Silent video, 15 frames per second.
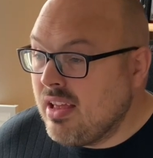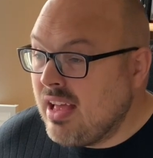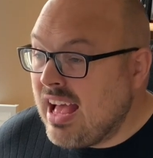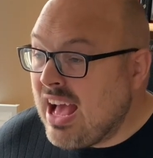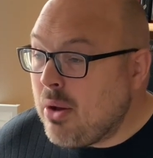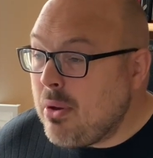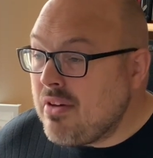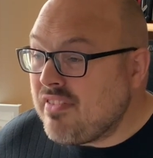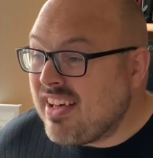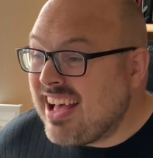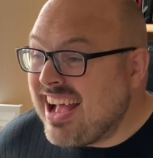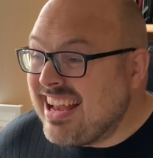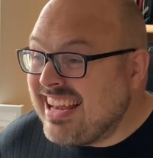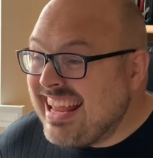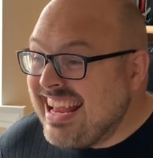However,
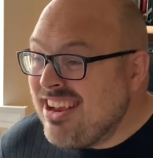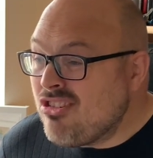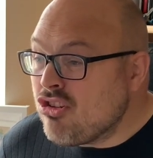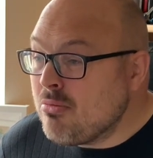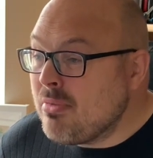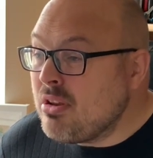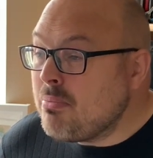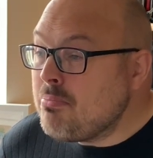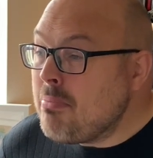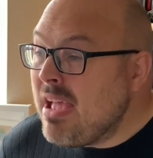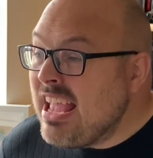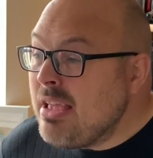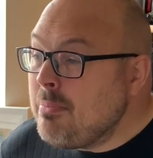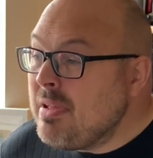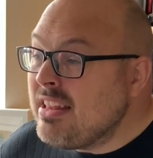an increment
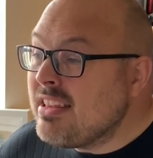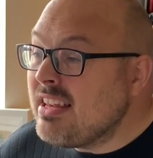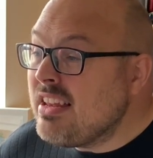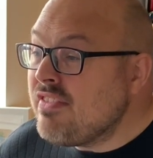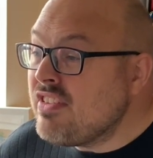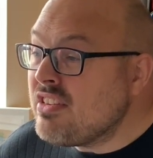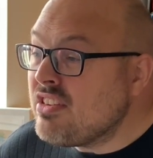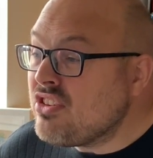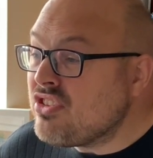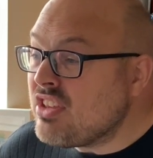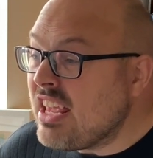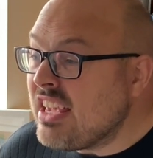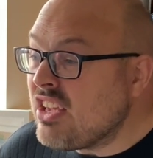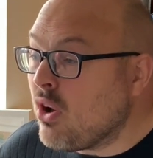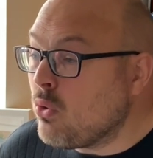may be delivered to
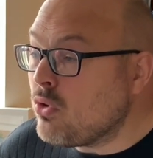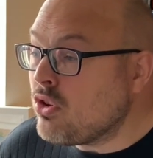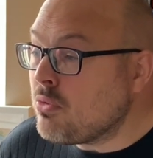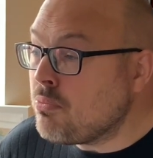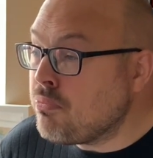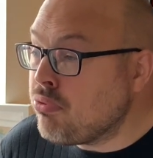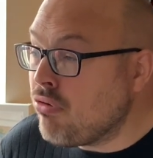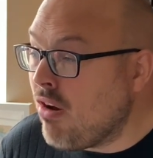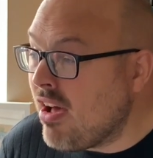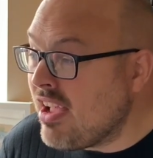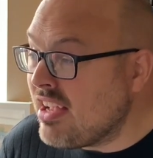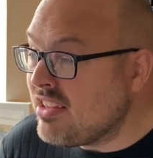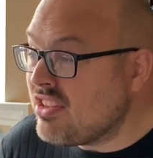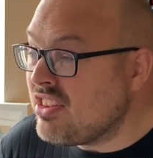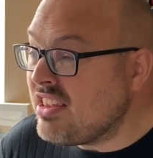stakeholders
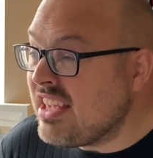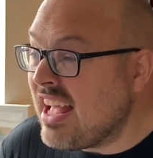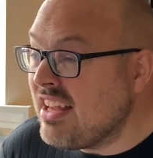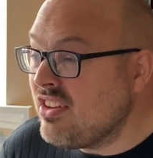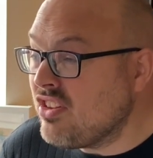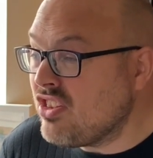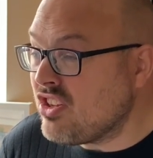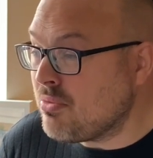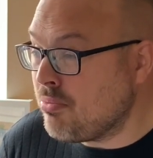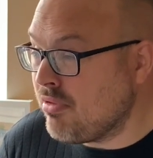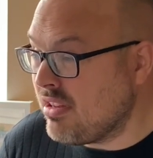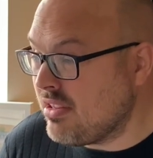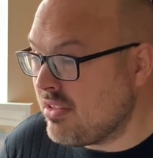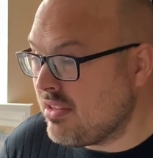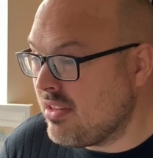prior to the end of the
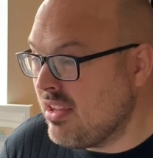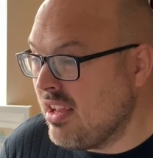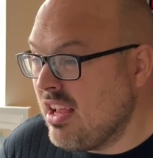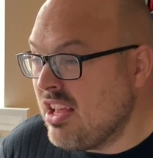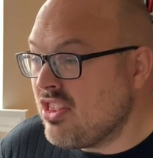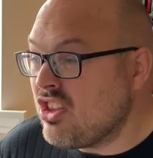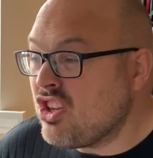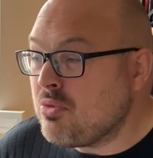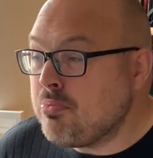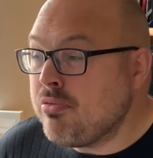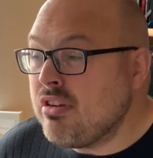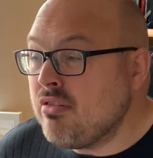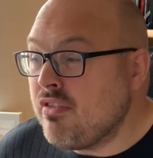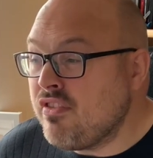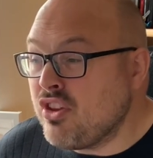sprint. The
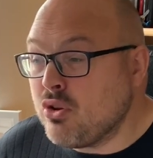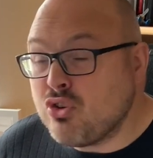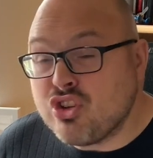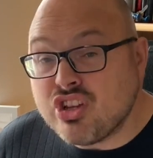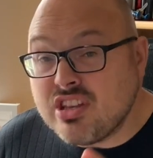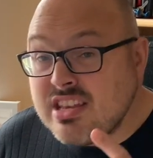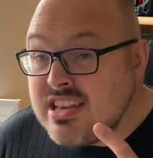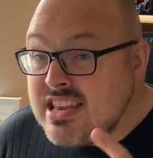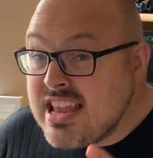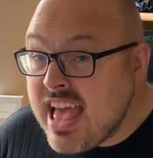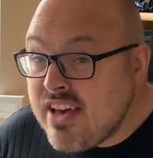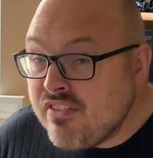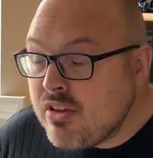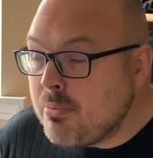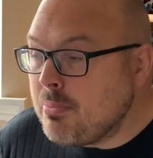sprint review should
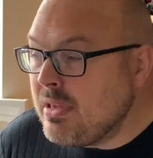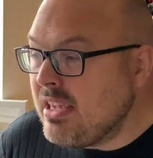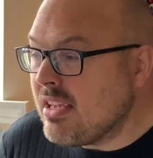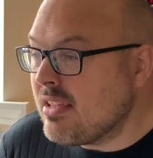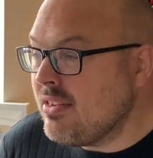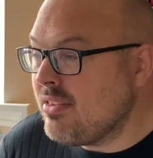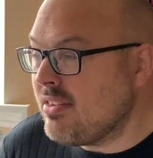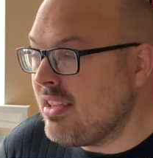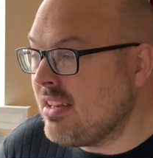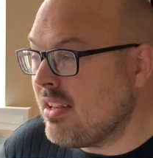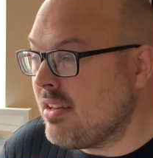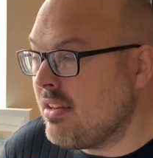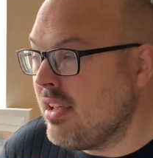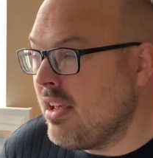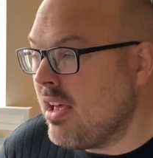never be
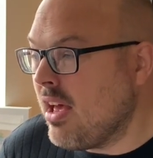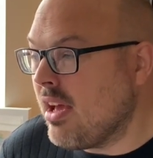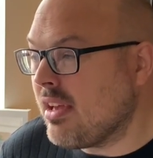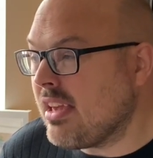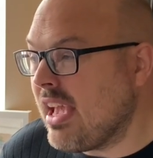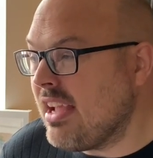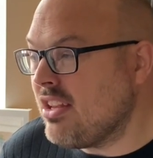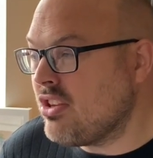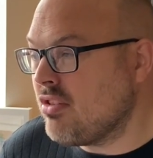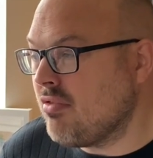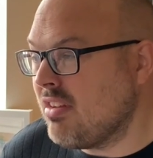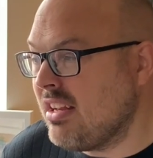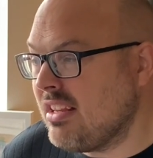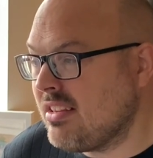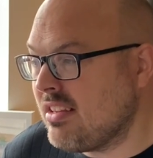considered a gate to
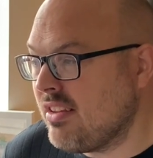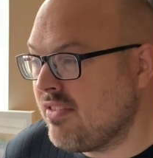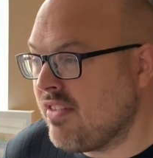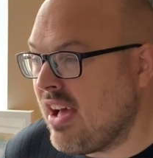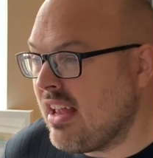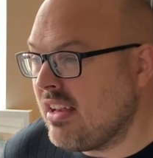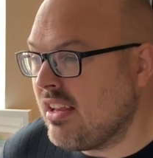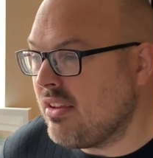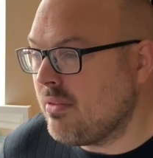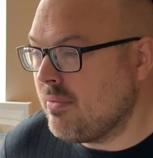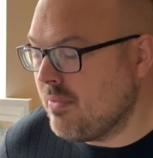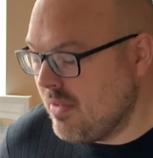releasing value.